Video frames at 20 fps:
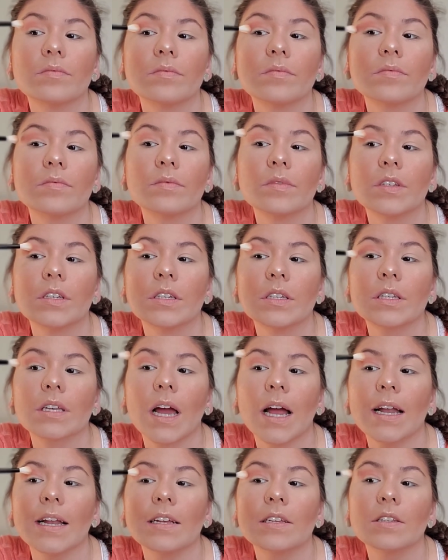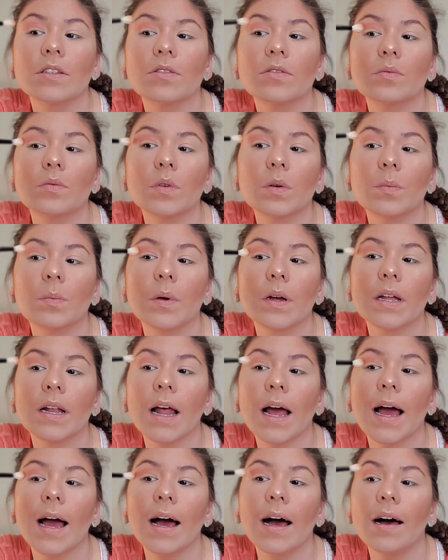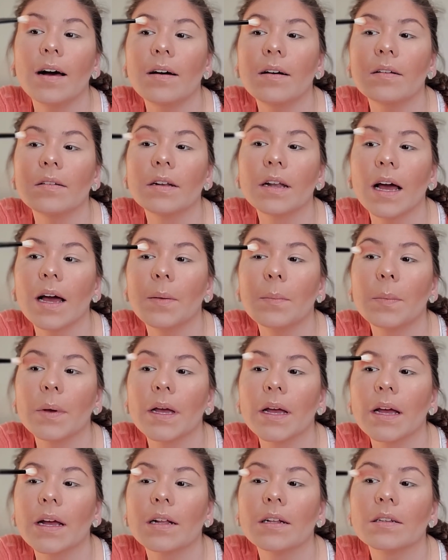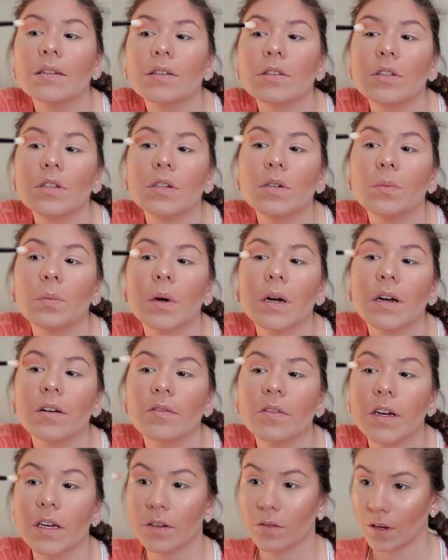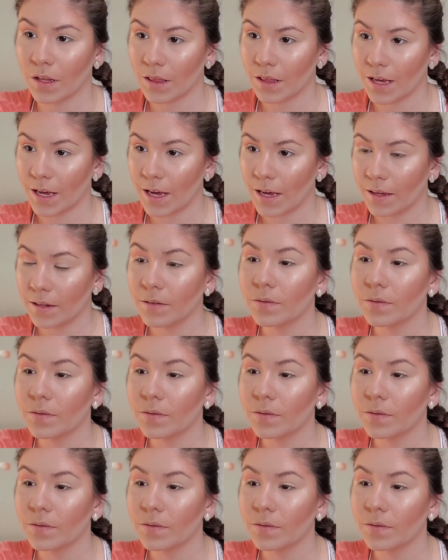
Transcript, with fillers: And just kind of swoop it out, not being too perfect with it.